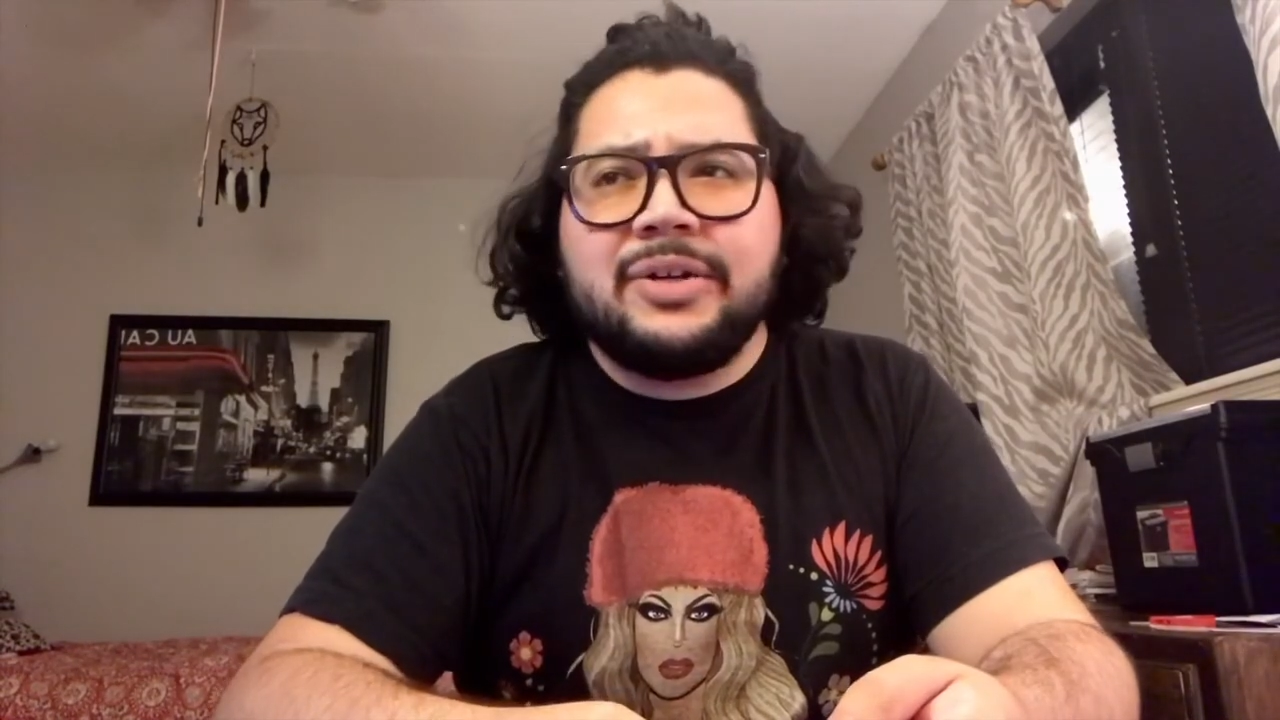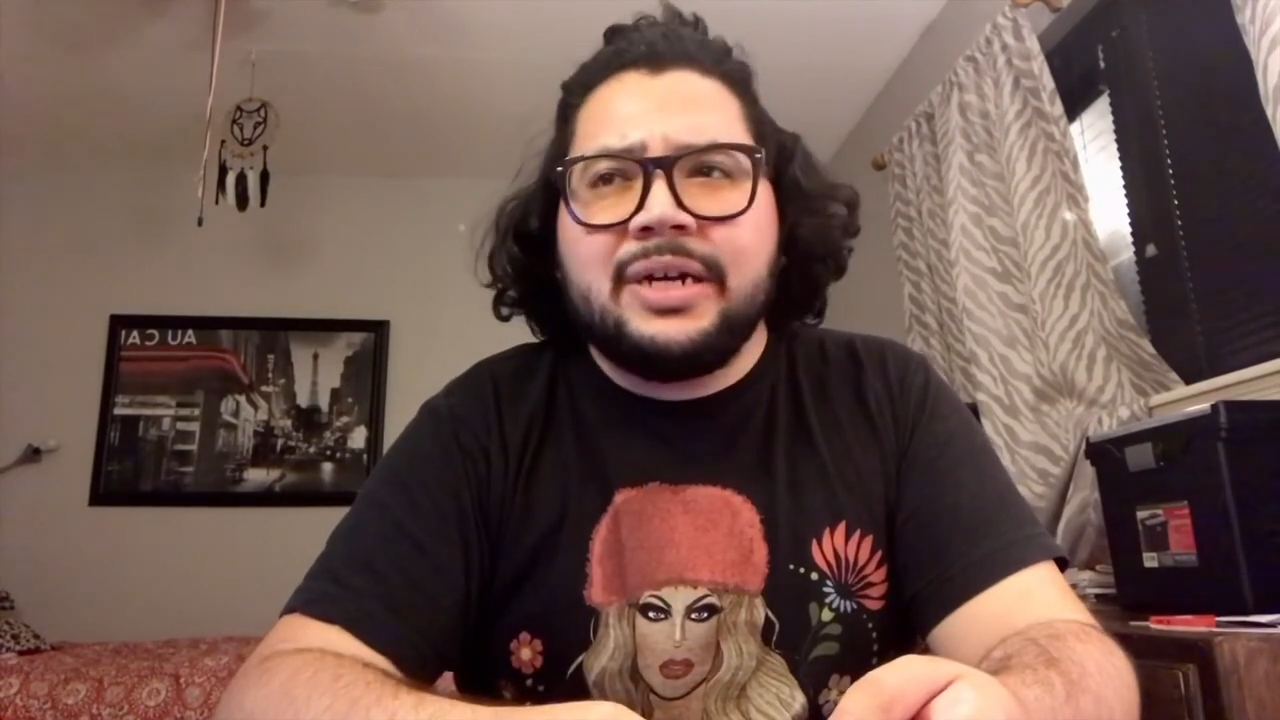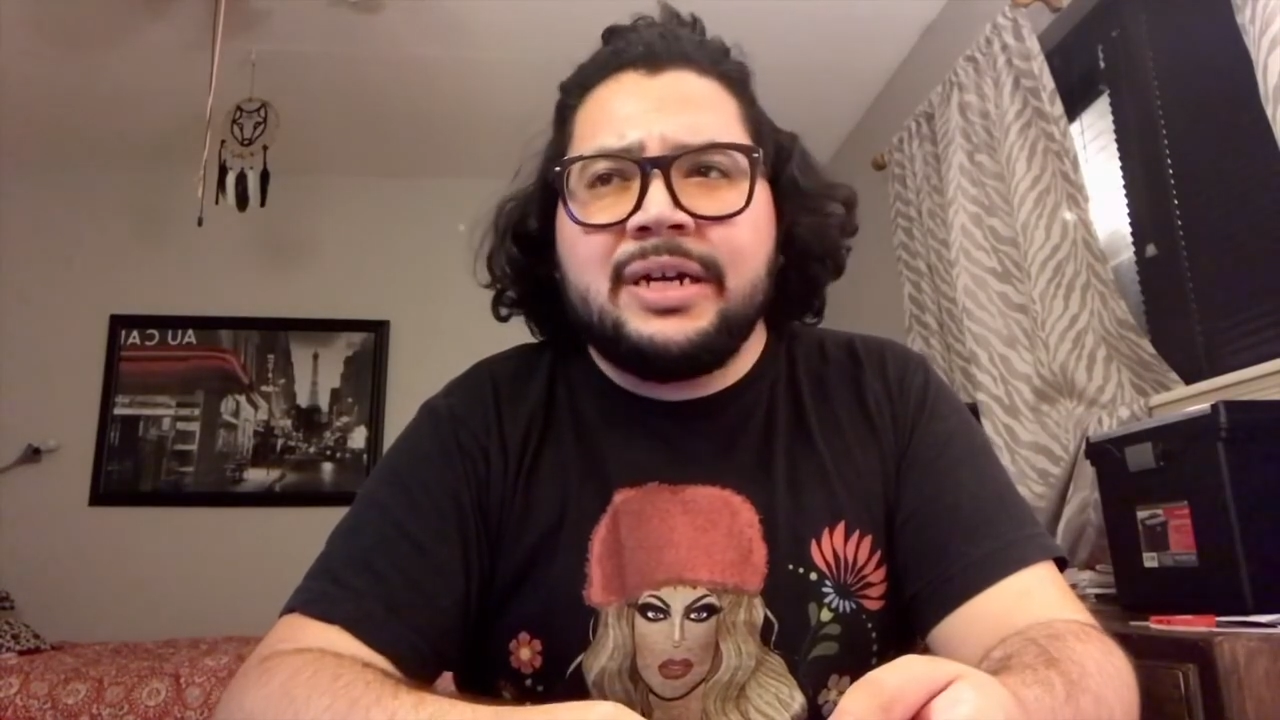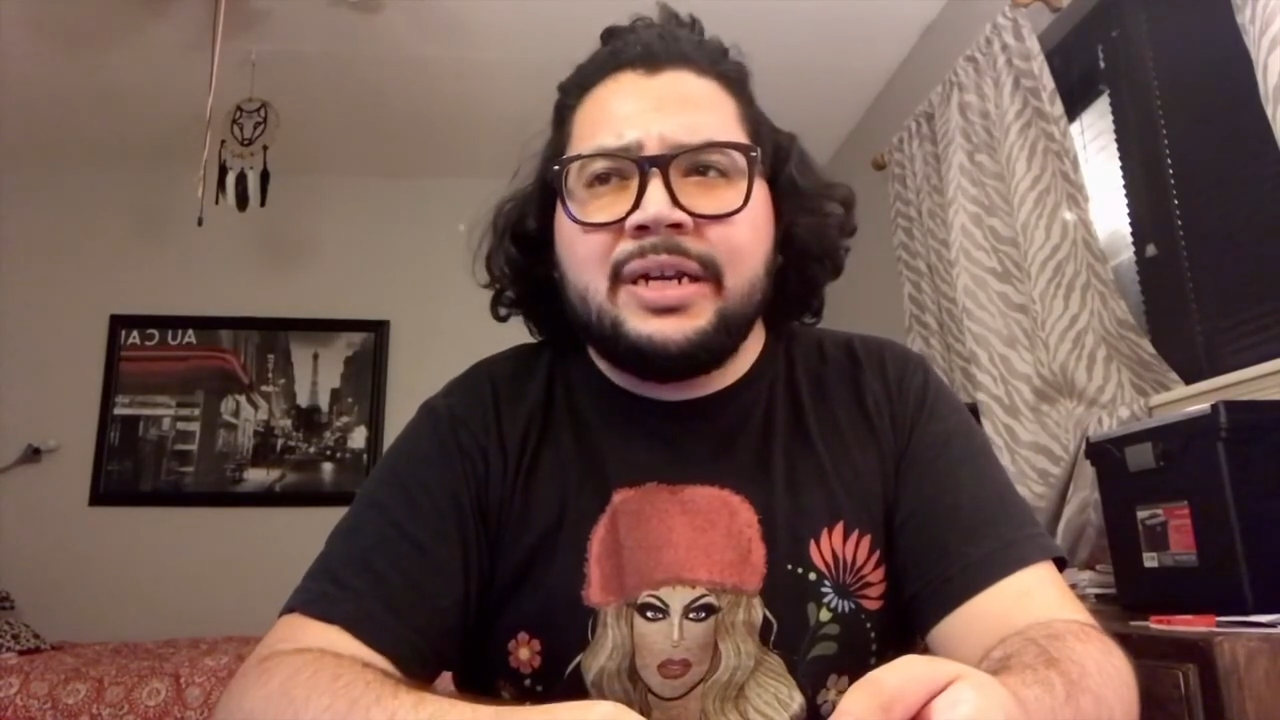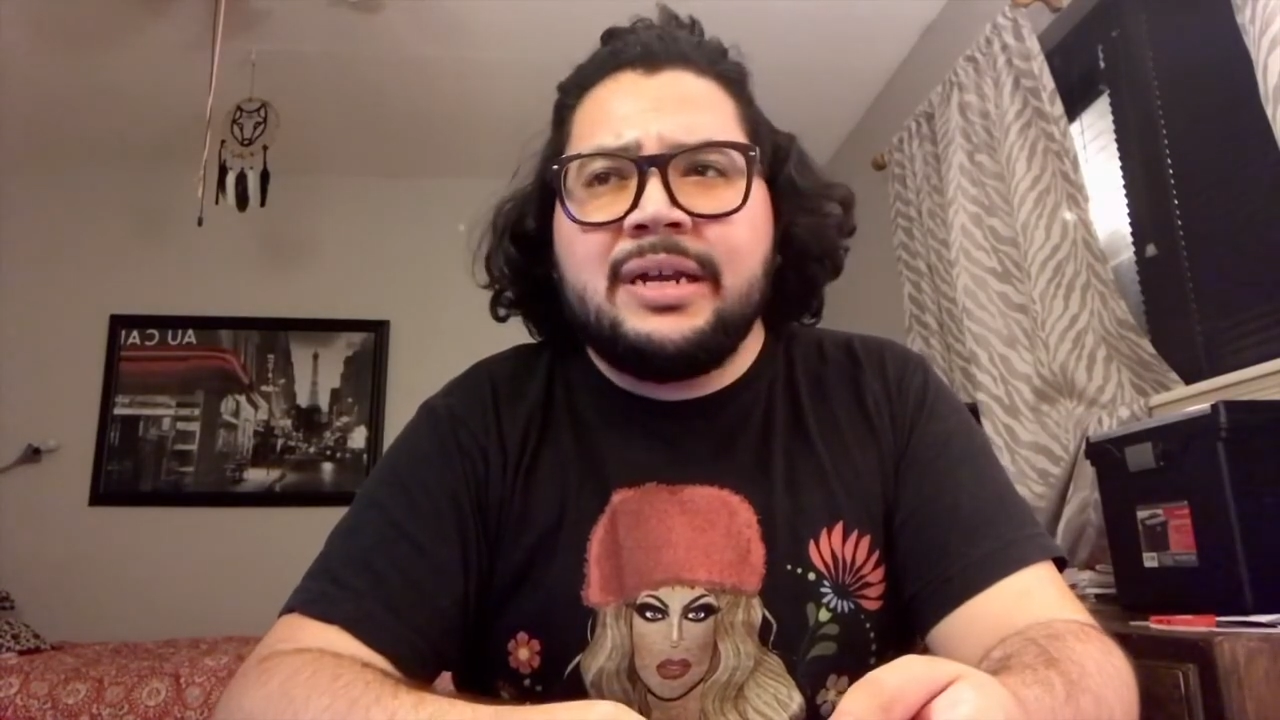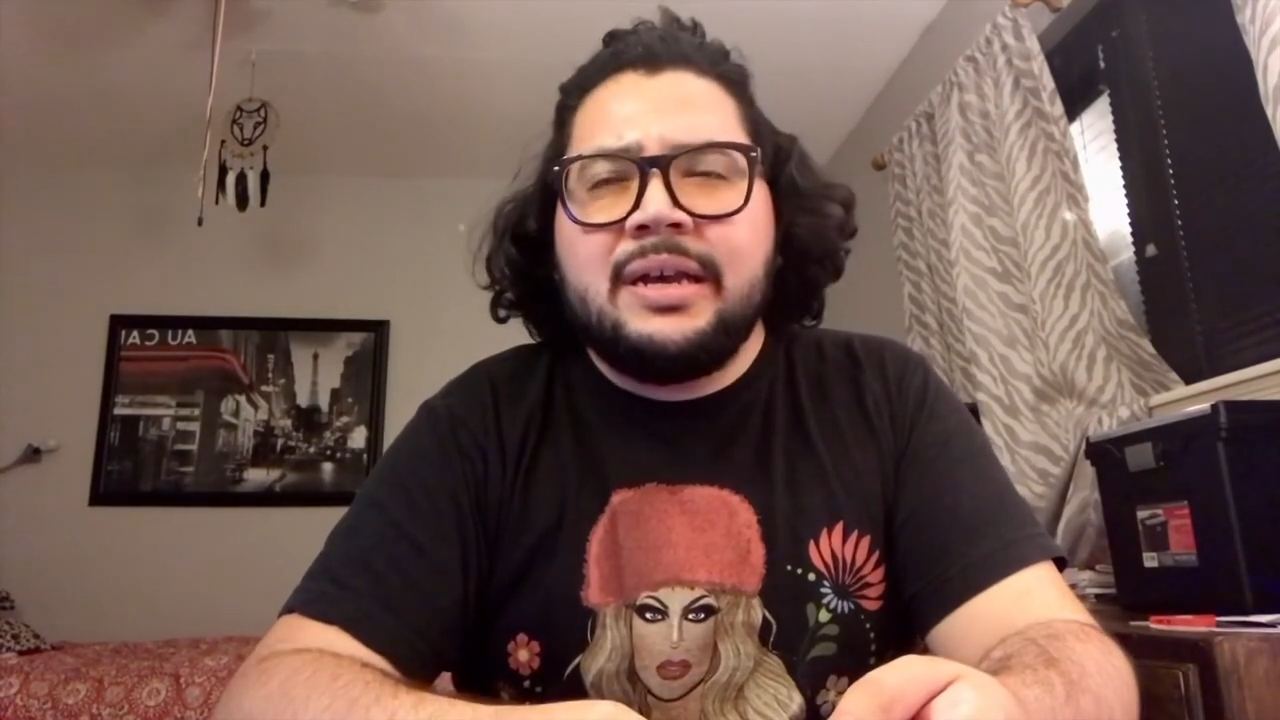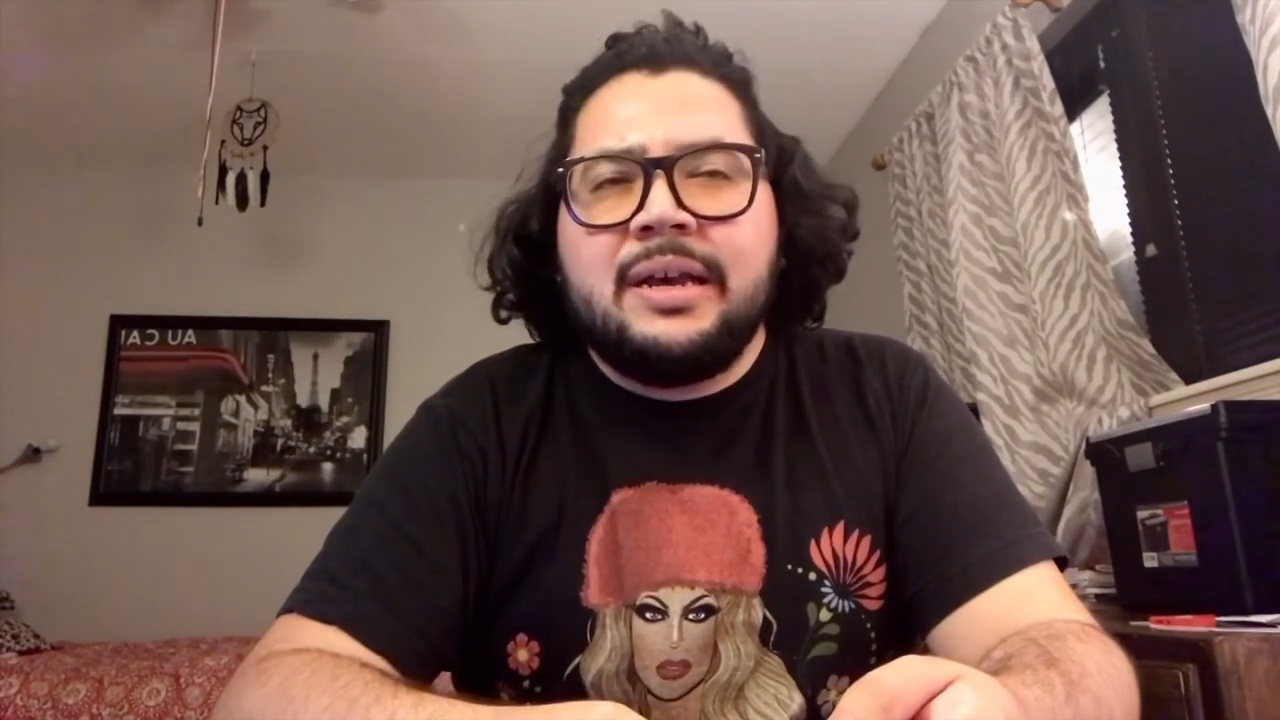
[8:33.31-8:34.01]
done,